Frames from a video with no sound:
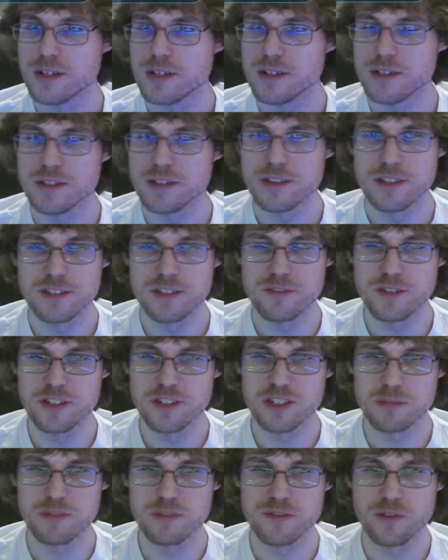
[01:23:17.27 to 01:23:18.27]
this
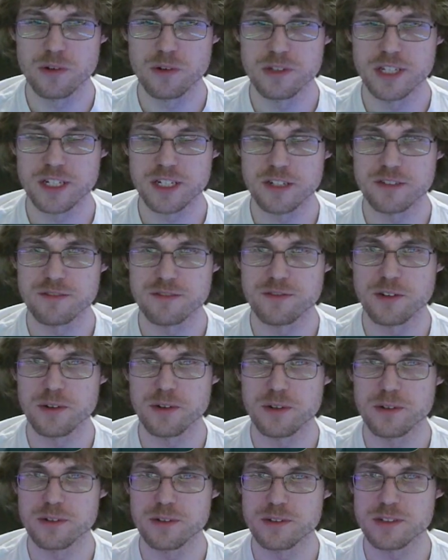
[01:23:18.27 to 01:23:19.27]
feature before, like your
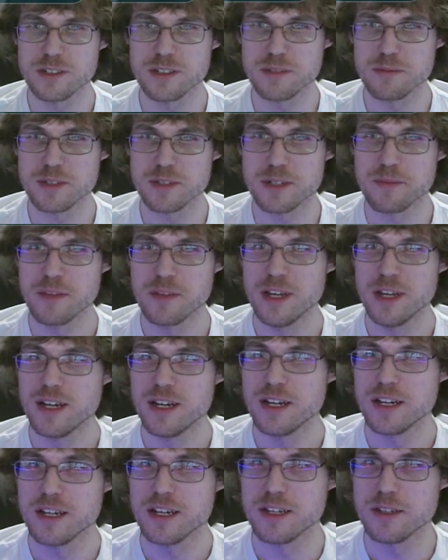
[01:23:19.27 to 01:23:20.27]
phone or something,
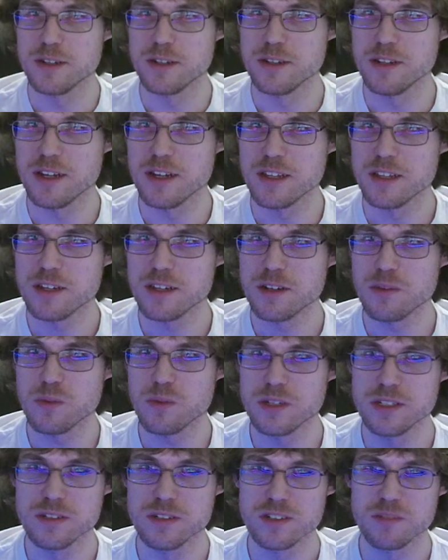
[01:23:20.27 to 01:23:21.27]
and I think
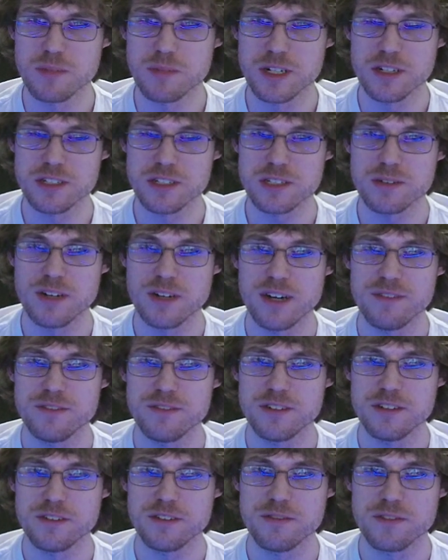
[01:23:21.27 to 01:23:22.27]
Windows might also have
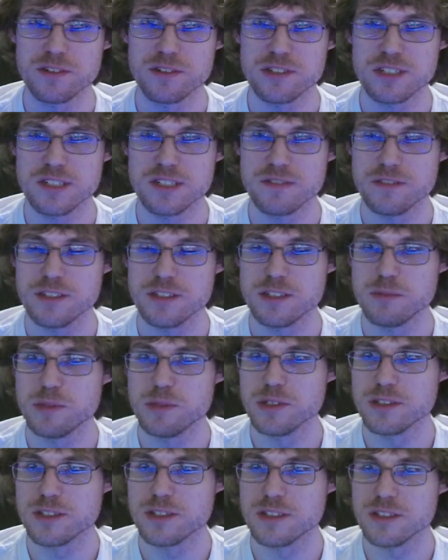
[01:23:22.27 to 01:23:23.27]
a version of this
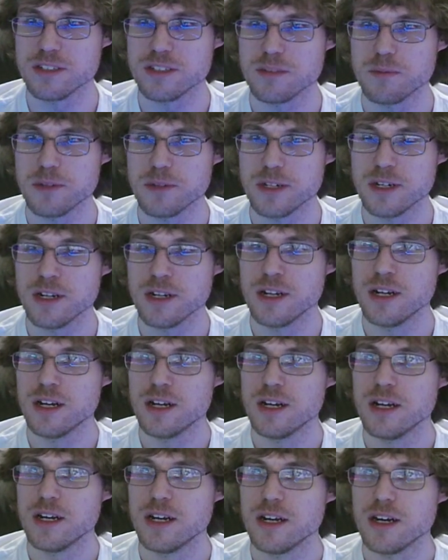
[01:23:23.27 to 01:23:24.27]
built in somewhere.
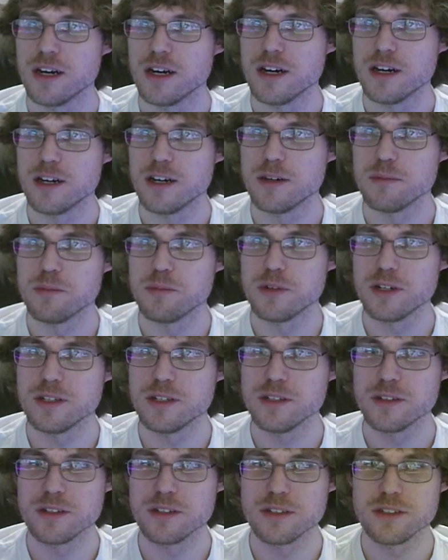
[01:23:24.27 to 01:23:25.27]

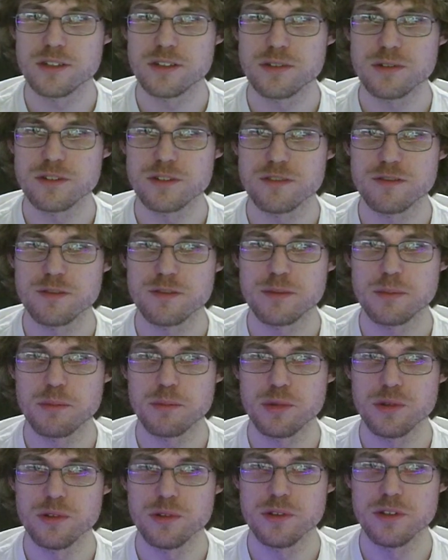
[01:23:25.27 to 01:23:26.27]
But you can just sort of
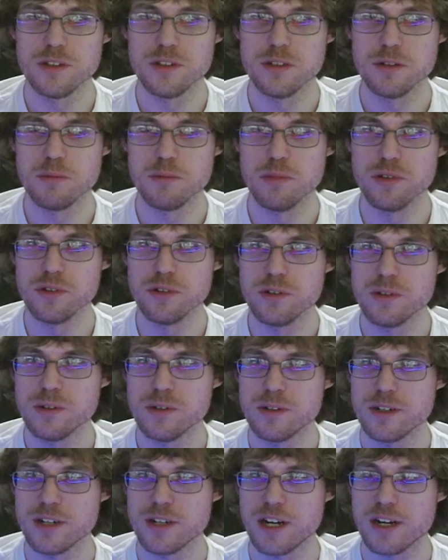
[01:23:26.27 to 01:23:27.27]
pull the blue
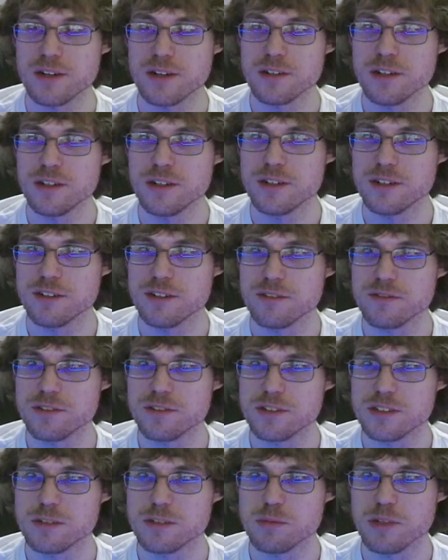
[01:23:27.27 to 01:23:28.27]
out of your
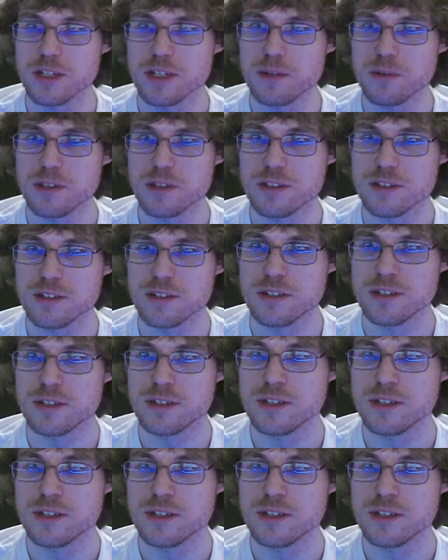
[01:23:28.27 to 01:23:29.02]
display with this,